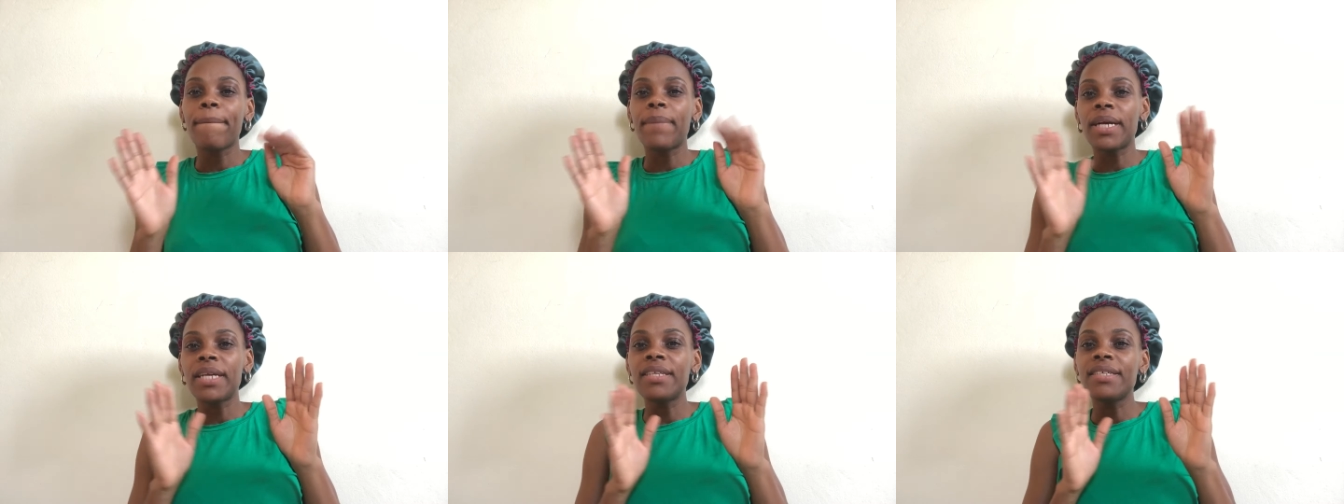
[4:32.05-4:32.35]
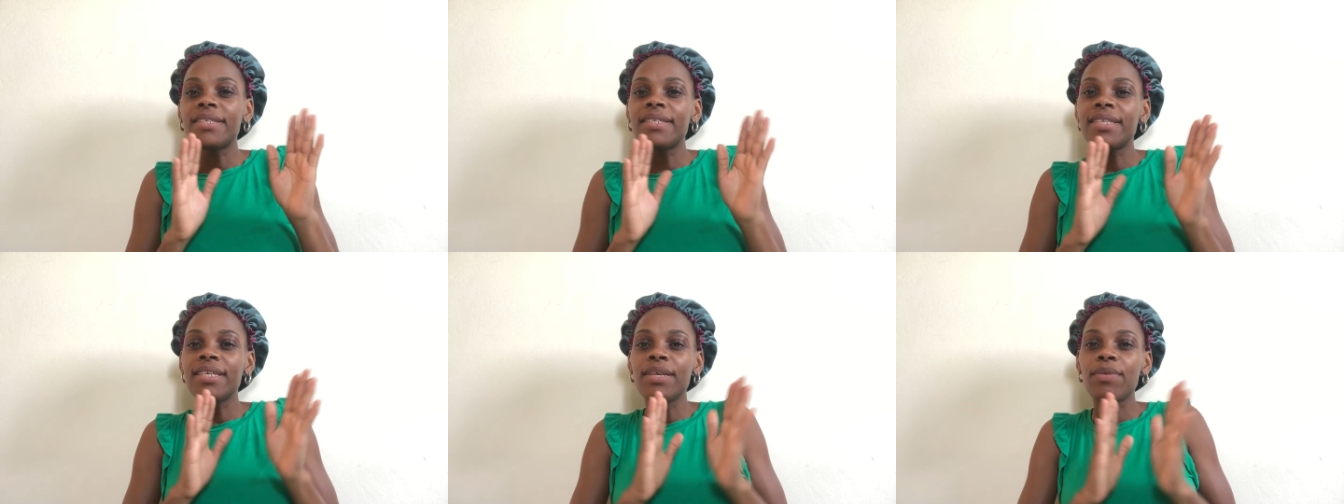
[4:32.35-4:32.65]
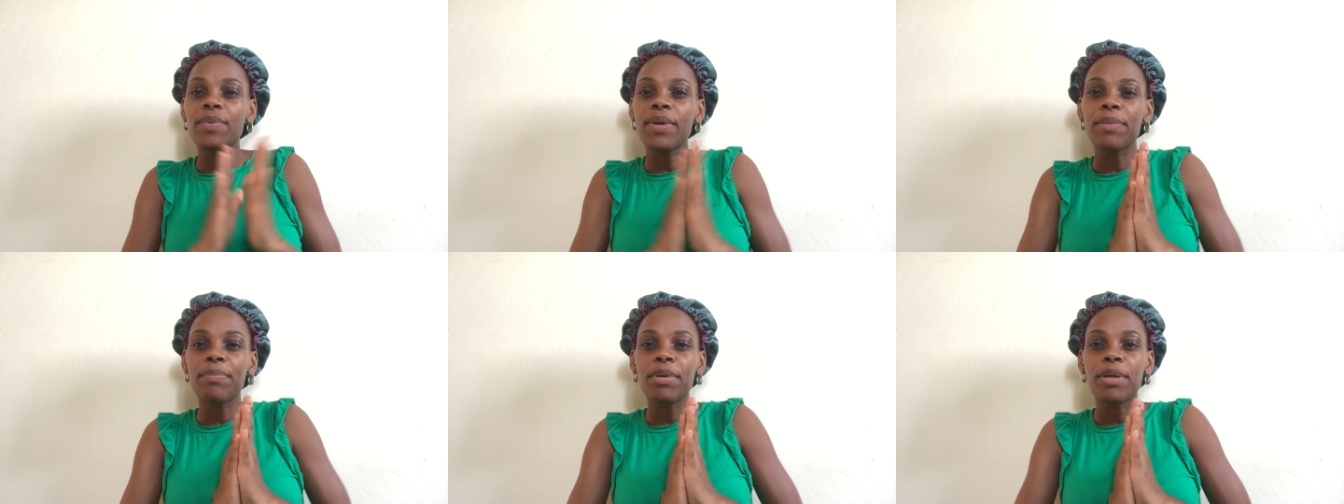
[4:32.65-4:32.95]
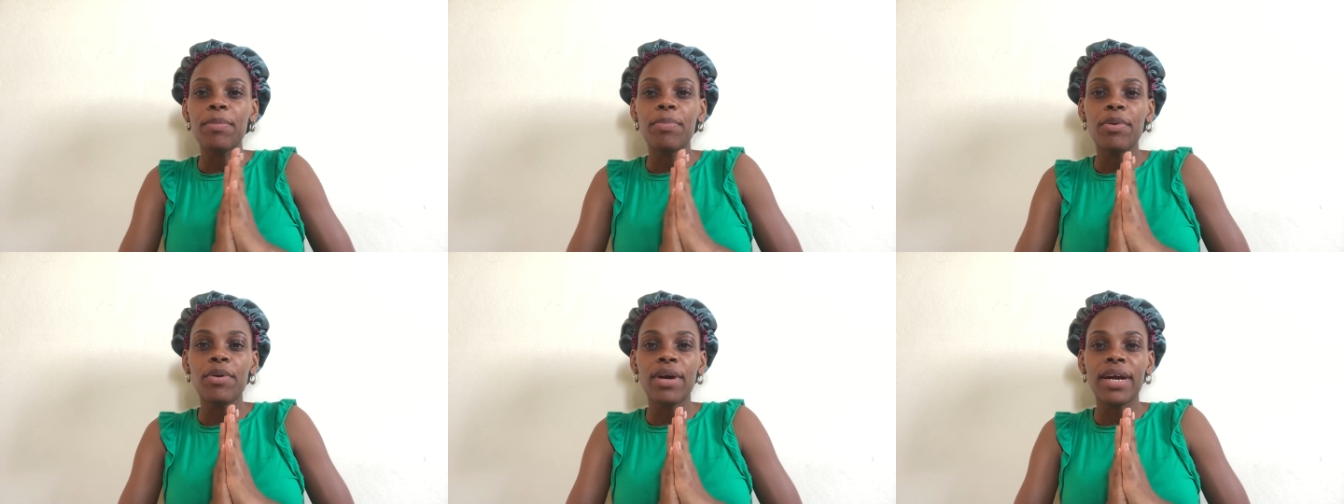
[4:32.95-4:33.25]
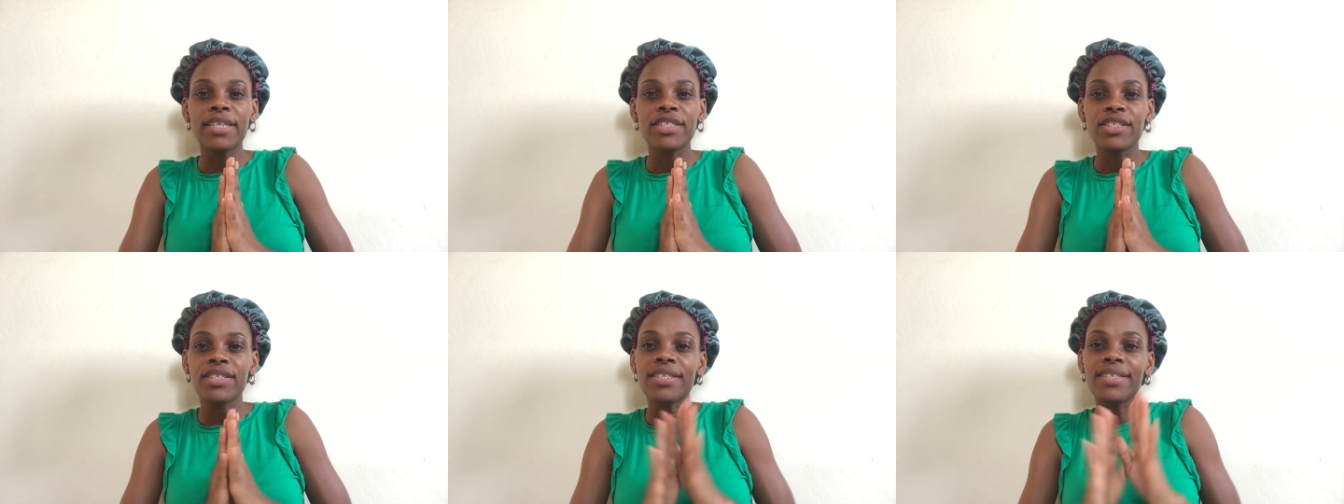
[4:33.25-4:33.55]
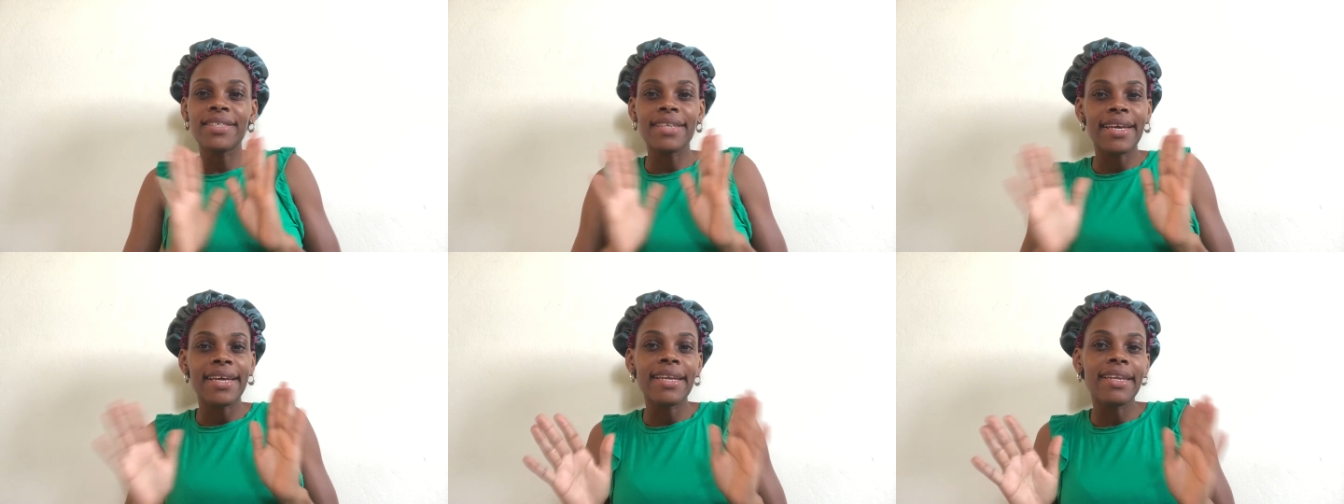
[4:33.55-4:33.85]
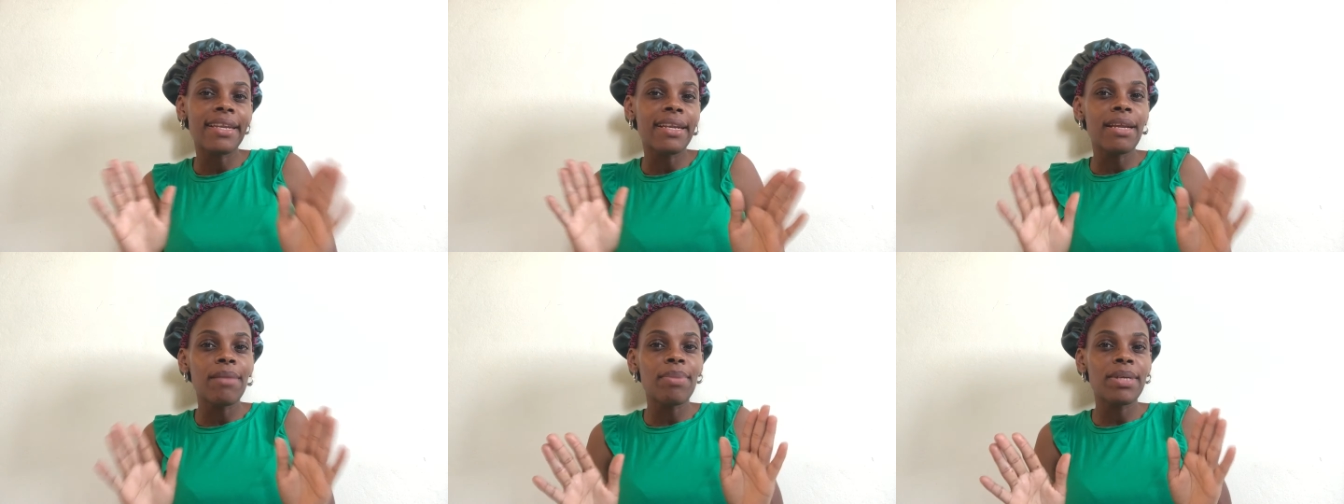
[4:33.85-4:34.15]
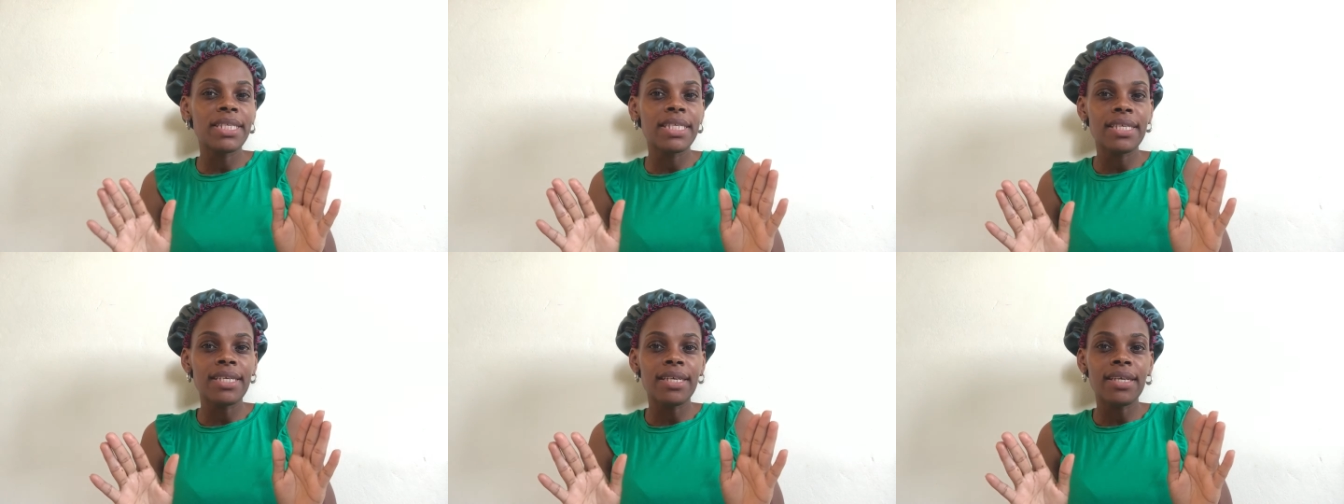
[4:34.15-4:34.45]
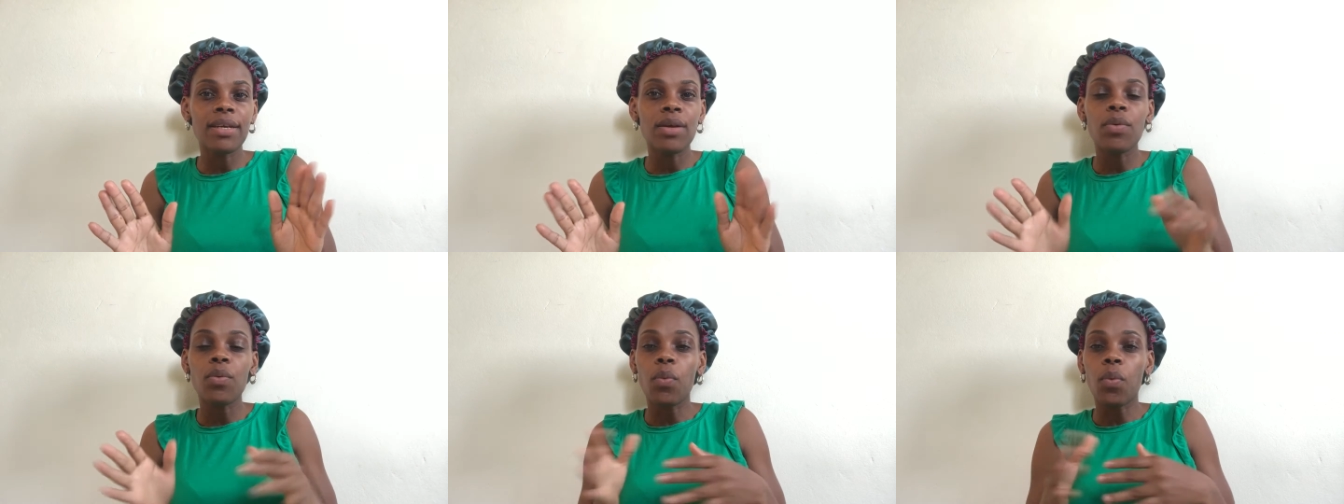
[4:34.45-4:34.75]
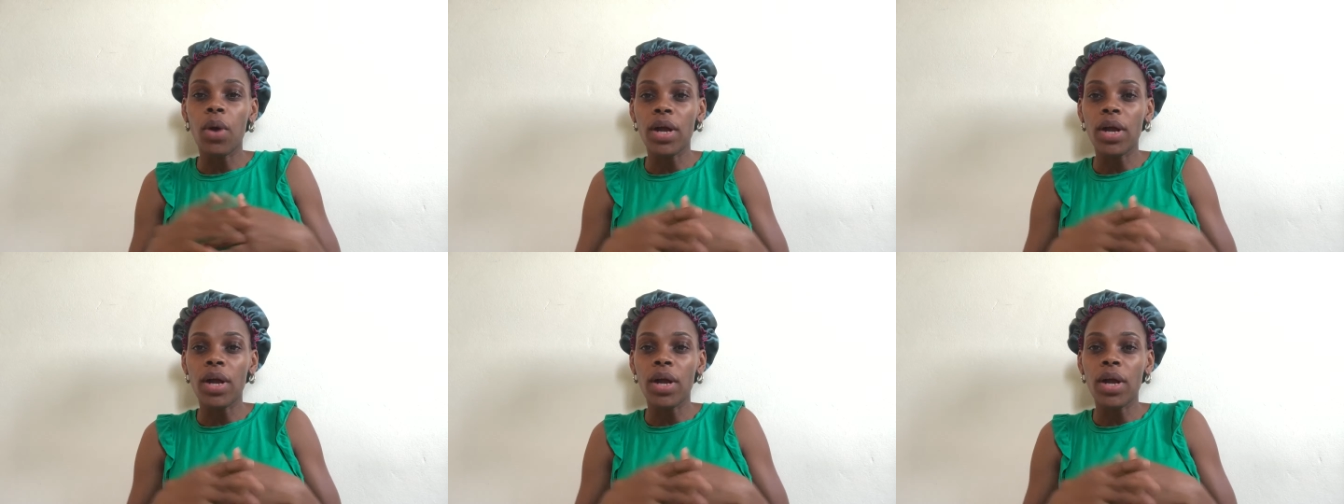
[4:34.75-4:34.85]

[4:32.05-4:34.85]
But you see, when people are just taking the liberty,